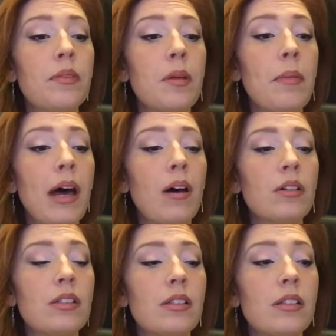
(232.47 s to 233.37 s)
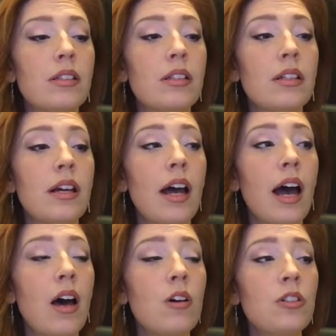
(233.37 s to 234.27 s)
about
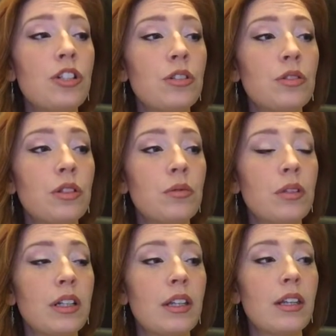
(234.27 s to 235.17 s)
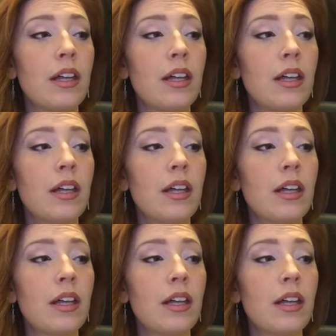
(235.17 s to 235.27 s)
how children with